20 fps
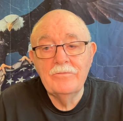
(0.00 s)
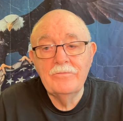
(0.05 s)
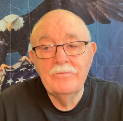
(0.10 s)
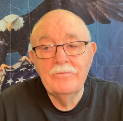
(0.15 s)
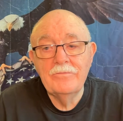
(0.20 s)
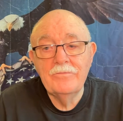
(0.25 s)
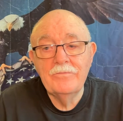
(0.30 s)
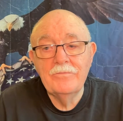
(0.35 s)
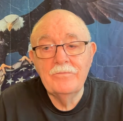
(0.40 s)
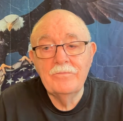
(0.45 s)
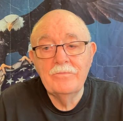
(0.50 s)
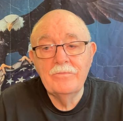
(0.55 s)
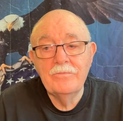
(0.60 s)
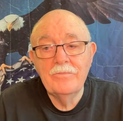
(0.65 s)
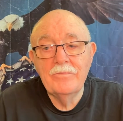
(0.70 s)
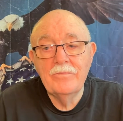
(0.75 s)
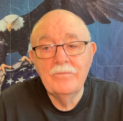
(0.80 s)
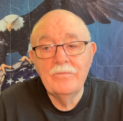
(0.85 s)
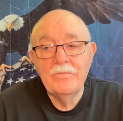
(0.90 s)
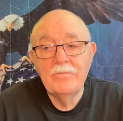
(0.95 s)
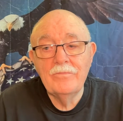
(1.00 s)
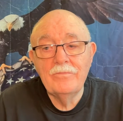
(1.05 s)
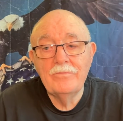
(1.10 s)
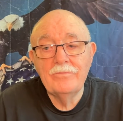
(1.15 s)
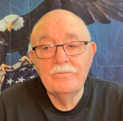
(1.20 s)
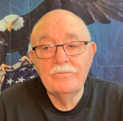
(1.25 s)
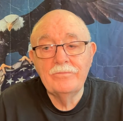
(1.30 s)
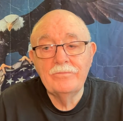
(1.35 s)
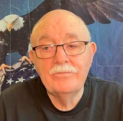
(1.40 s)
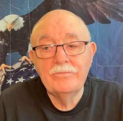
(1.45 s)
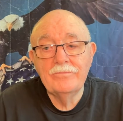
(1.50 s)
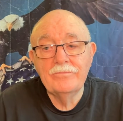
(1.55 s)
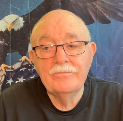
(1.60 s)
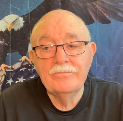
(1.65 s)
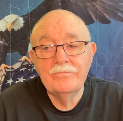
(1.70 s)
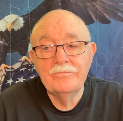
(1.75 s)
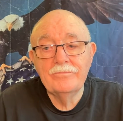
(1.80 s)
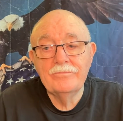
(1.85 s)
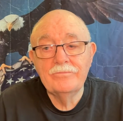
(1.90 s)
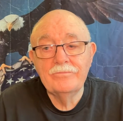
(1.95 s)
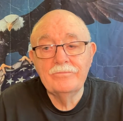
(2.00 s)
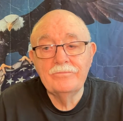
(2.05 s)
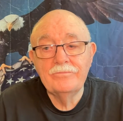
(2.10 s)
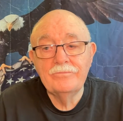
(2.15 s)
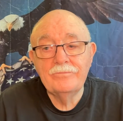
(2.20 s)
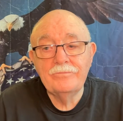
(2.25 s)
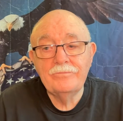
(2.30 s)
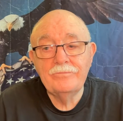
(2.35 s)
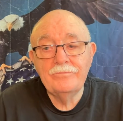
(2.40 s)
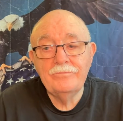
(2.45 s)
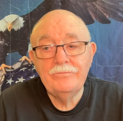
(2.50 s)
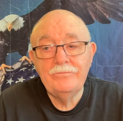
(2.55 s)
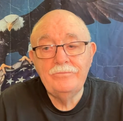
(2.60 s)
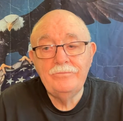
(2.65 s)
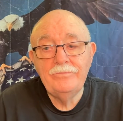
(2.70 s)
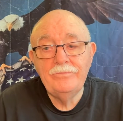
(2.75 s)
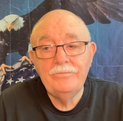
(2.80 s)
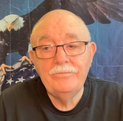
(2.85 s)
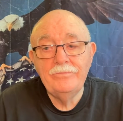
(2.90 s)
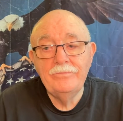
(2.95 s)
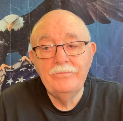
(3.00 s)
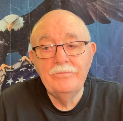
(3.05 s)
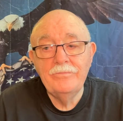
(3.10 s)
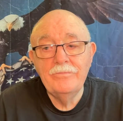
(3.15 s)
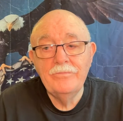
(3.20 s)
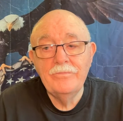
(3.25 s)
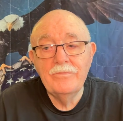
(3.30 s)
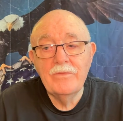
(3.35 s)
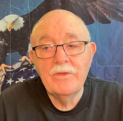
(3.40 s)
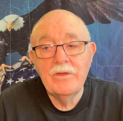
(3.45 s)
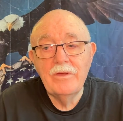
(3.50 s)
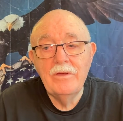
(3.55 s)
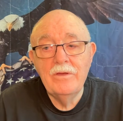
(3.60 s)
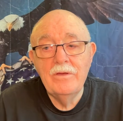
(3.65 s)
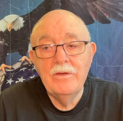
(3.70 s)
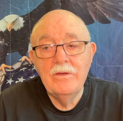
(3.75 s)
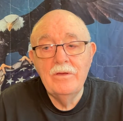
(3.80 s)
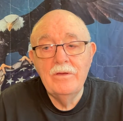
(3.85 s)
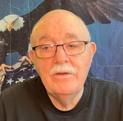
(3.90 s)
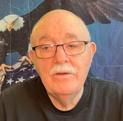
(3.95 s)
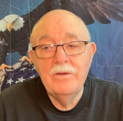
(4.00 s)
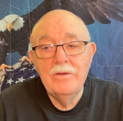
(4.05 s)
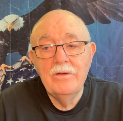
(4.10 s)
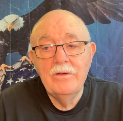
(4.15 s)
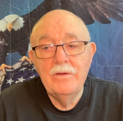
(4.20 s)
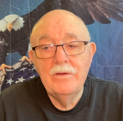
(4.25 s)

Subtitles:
No one is speaking in this clip.